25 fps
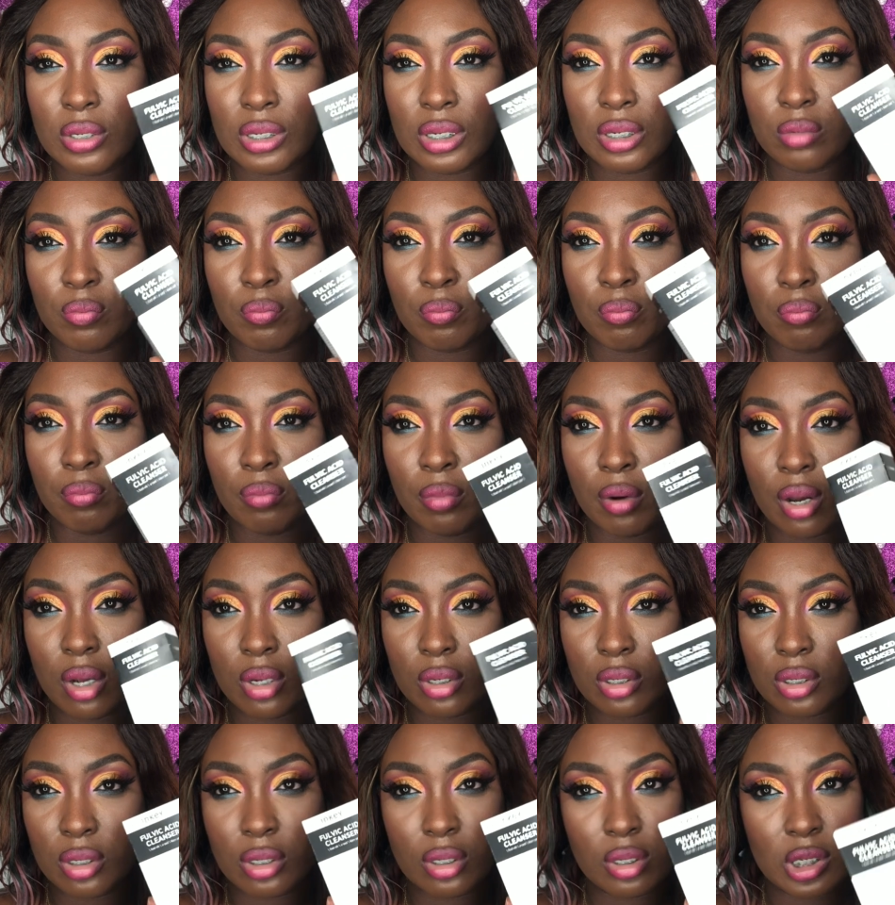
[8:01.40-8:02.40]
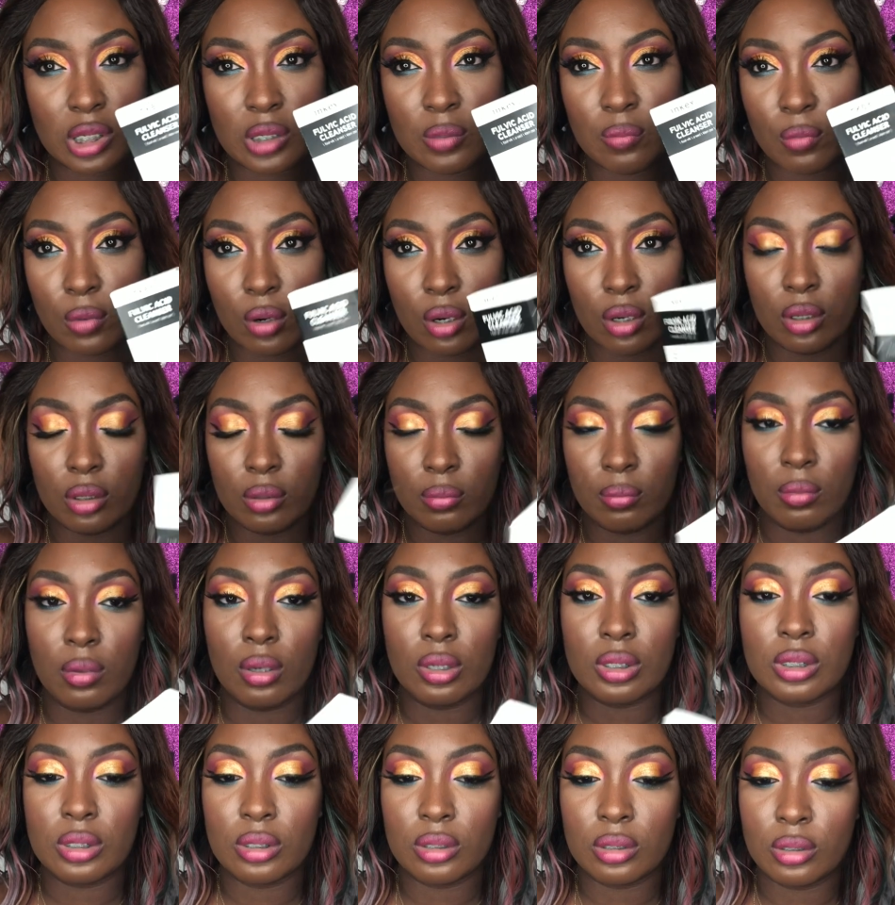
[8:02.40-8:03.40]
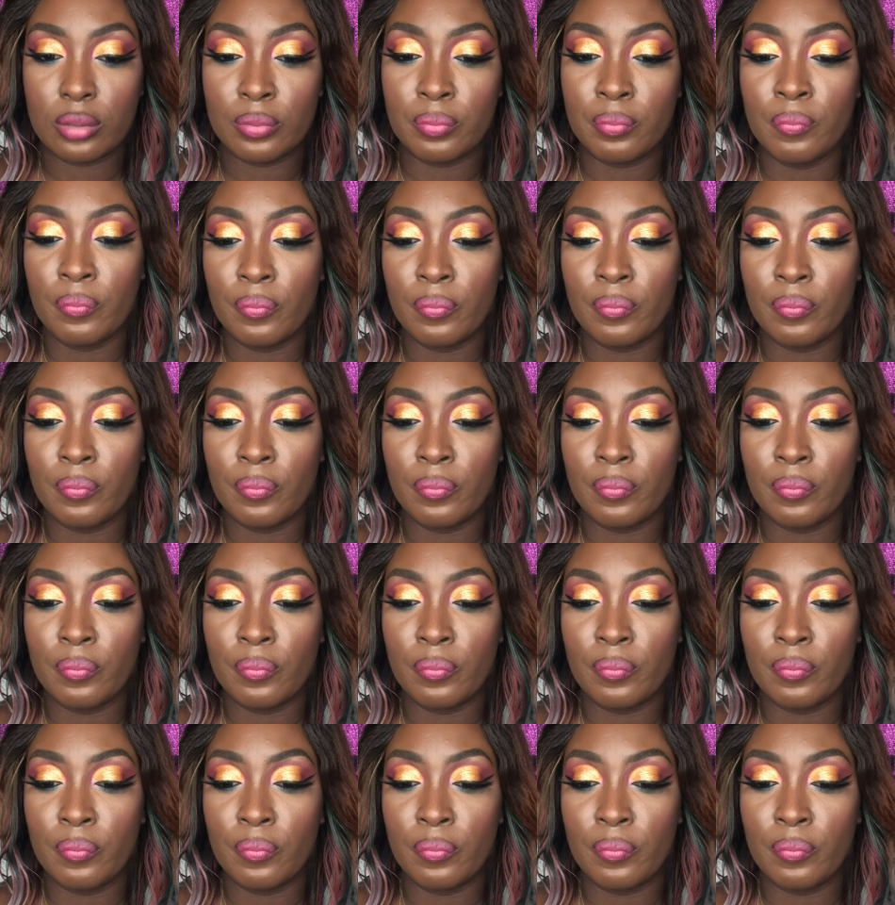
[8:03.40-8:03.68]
I bought the small bottle.